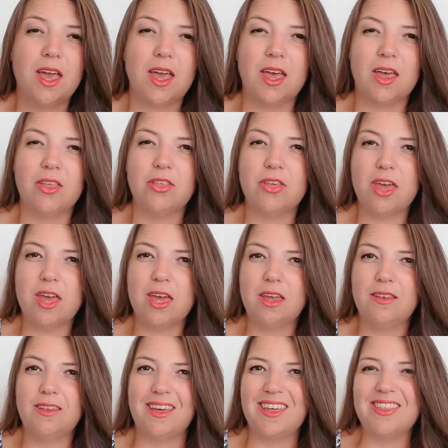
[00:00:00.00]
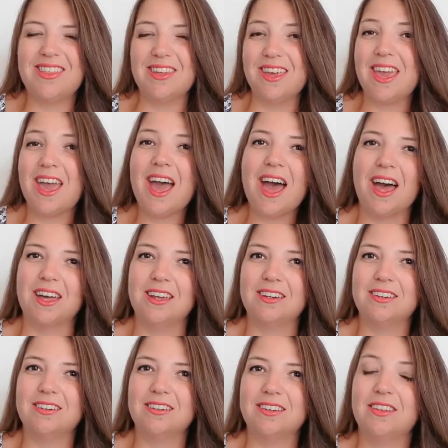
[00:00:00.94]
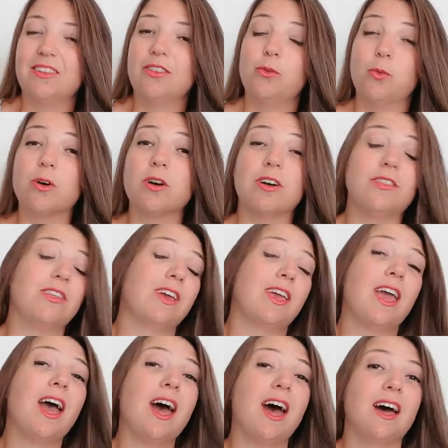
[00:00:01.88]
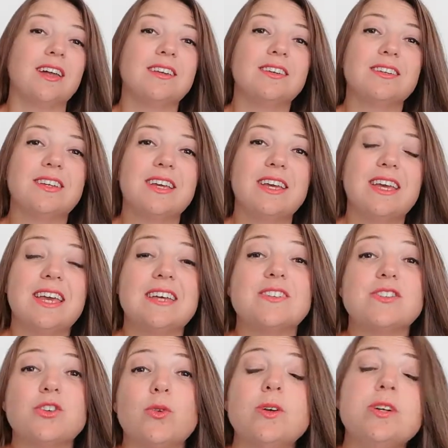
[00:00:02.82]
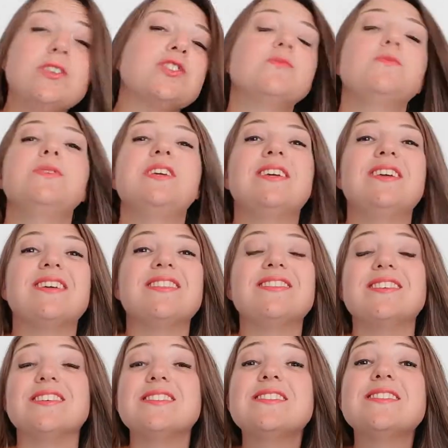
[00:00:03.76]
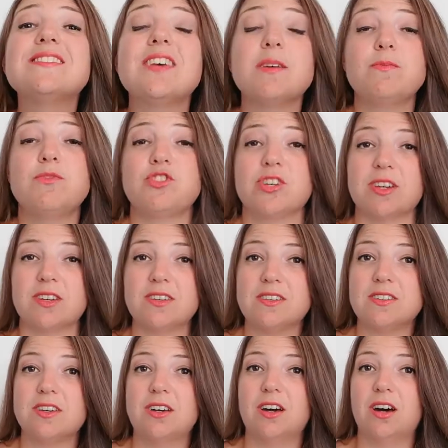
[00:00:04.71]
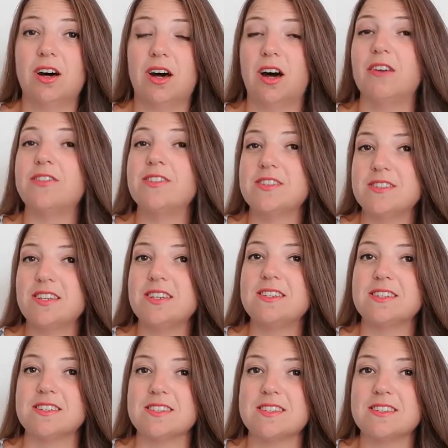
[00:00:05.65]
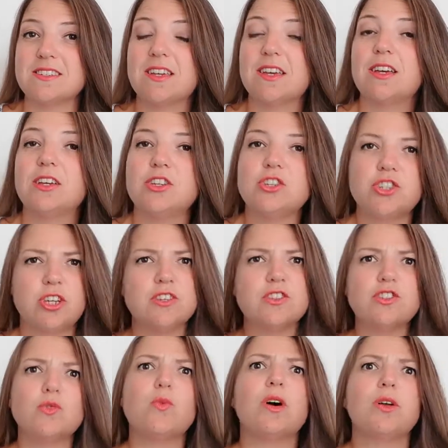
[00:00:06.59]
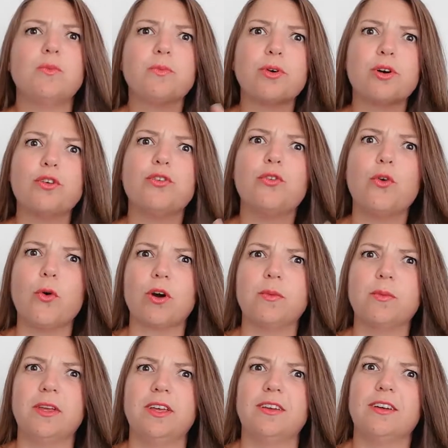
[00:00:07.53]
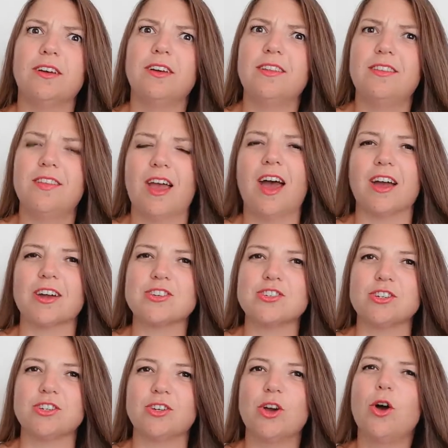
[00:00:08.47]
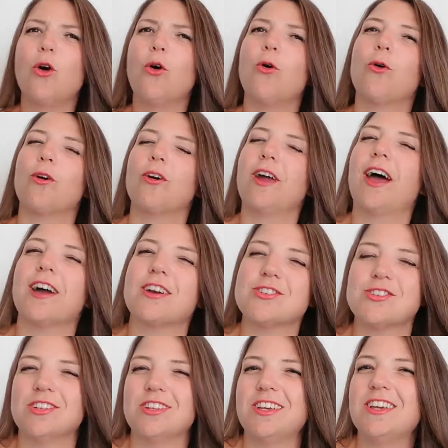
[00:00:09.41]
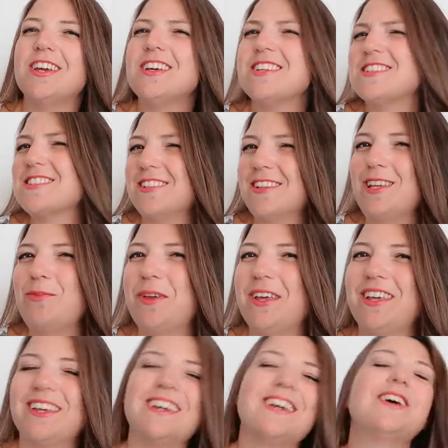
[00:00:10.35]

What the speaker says: then the cat, the word the cat, is going to be the subject of the sentence. She is the one performing the action or actually sleeping.